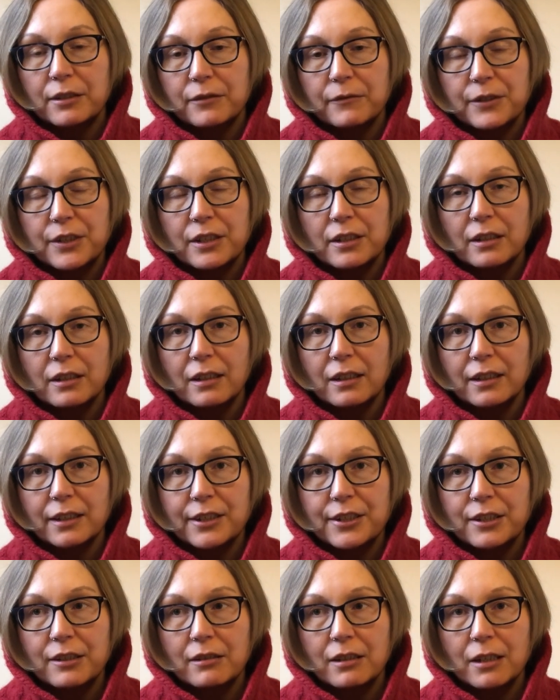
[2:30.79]
There was
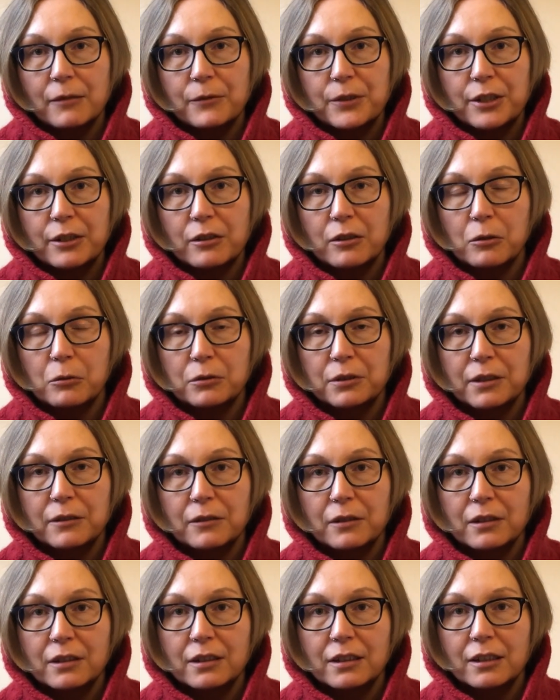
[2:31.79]
yesterday was
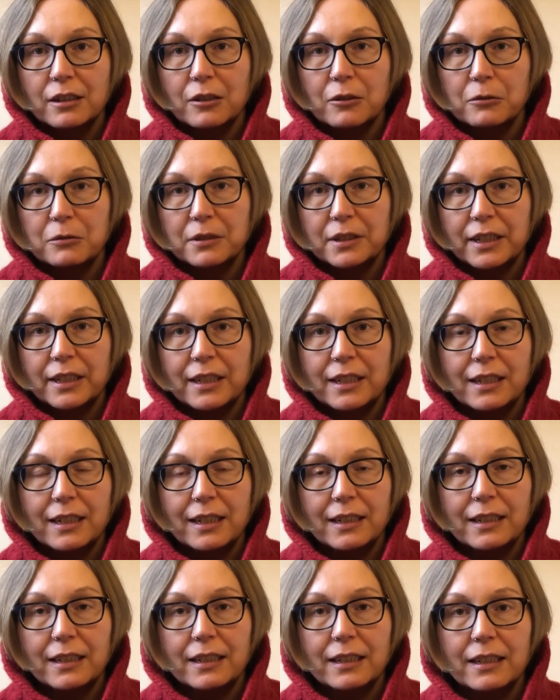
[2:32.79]
a cold day,
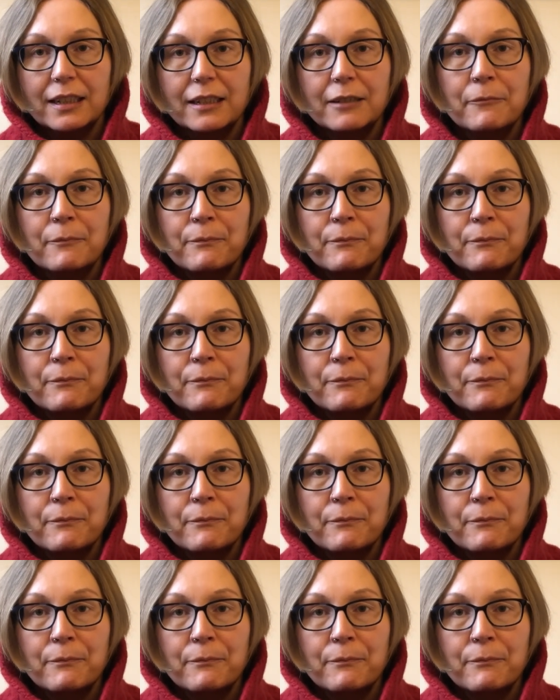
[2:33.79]
and